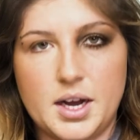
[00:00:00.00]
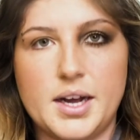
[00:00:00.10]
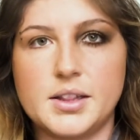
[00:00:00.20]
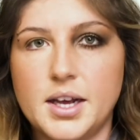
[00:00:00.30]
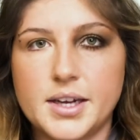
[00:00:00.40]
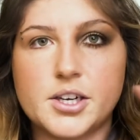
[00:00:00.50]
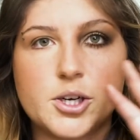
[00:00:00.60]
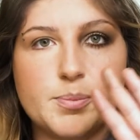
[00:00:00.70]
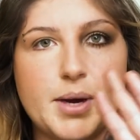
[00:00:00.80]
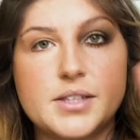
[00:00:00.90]

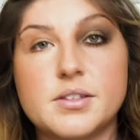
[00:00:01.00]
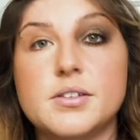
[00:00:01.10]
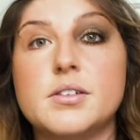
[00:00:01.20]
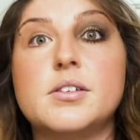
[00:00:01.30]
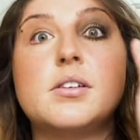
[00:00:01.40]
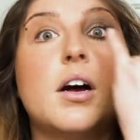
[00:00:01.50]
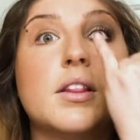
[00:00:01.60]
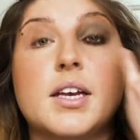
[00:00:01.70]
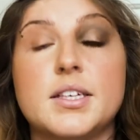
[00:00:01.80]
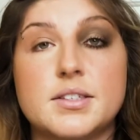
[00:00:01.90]
eyeliner pencil on
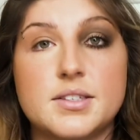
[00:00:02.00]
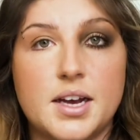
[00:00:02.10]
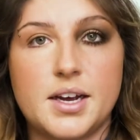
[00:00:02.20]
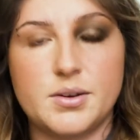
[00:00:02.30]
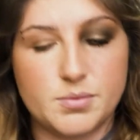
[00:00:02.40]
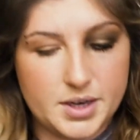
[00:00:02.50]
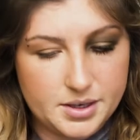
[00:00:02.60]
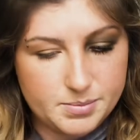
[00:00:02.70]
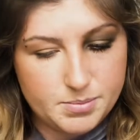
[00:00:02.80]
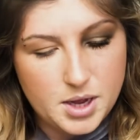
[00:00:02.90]
the inside
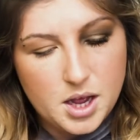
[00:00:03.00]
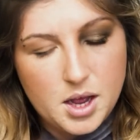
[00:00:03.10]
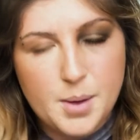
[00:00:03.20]
rim.